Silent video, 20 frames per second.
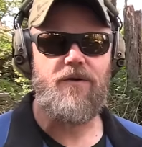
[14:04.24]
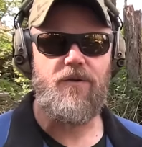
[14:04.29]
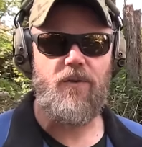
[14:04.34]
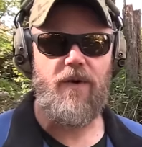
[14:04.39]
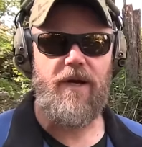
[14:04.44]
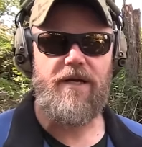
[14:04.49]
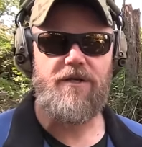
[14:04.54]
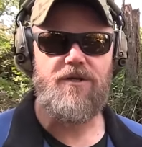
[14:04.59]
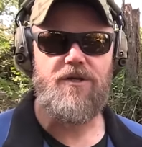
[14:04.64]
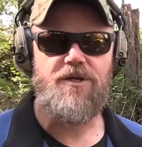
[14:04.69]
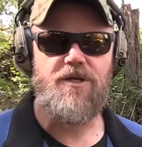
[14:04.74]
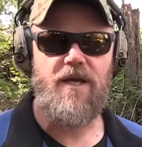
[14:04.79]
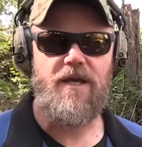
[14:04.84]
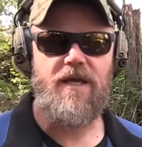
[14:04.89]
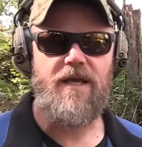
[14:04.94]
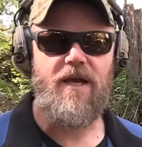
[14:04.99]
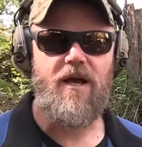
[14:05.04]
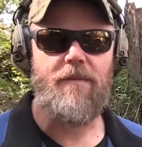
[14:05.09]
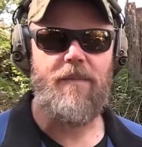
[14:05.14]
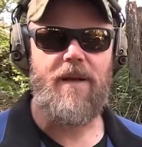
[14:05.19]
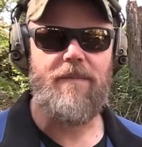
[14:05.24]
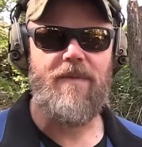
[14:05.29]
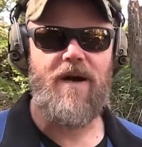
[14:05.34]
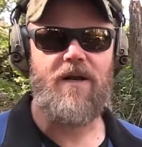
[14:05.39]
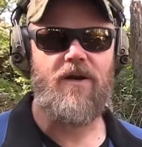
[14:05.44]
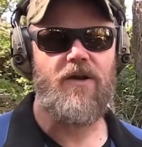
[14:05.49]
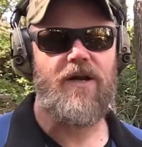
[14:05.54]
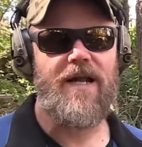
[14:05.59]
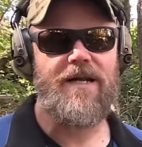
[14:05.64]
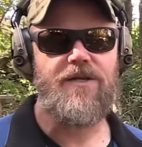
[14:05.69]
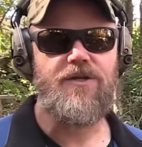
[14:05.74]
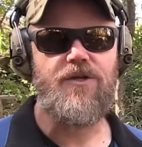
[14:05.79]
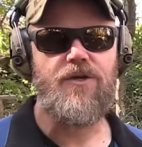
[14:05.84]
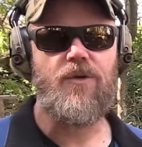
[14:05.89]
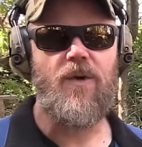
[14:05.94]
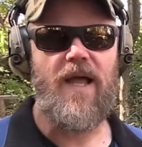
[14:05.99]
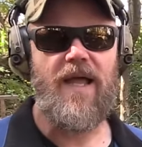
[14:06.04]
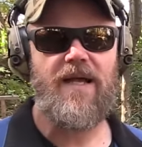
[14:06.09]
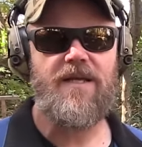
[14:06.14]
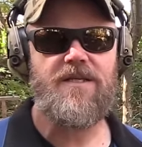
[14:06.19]
to the range and checking out my Model
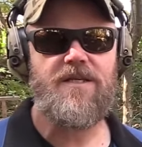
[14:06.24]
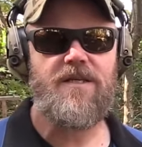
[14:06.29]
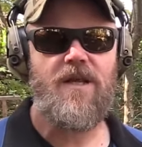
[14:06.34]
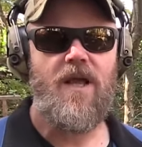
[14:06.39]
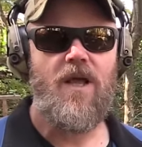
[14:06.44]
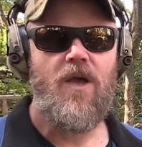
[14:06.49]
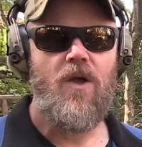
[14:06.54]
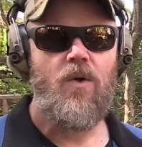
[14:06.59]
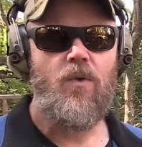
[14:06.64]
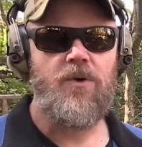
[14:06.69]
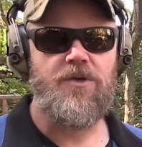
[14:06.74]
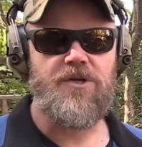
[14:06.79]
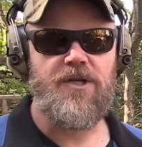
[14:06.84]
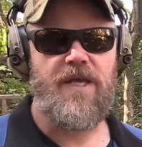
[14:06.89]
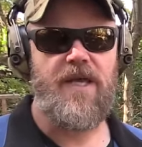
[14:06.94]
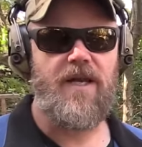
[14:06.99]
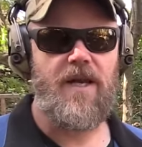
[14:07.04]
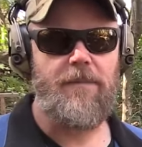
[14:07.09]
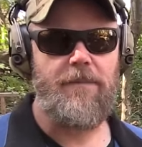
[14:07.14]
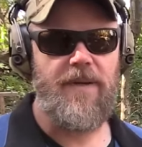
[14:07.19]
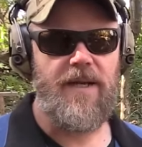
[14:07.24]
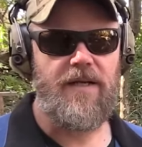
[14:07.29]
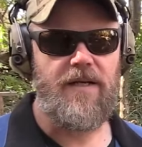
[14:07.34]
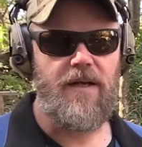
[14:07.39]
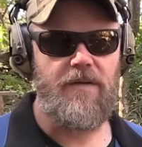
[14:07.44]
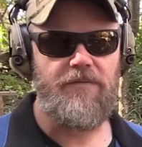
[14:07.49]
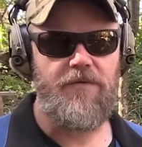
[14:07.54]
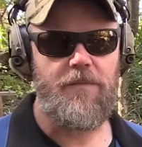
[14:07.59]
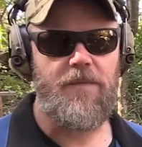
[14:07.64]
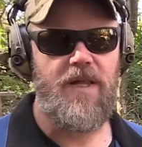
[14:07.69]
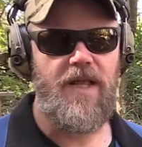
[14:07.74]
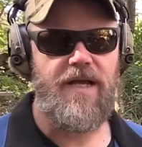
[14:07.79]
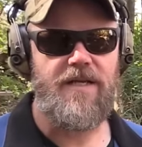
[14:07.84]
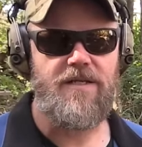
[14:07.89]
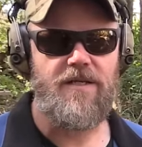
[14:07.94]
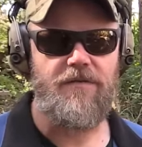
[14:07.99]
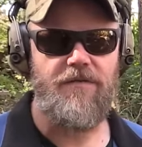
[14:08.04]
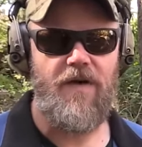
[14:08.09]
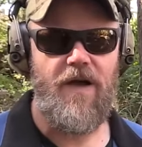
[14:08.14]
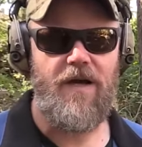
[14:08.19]
92S, which again I picked up from
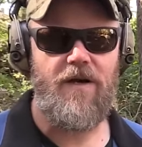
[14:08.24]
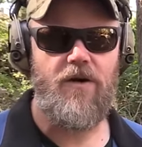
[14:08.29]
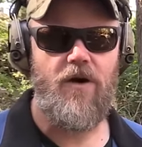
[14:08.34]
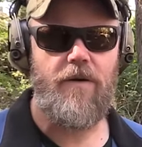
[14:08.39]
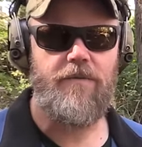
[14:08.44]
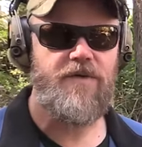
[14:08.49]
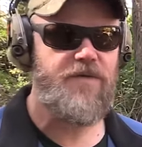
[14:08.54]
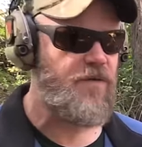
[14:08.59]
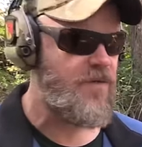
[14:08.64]
Classic Firearms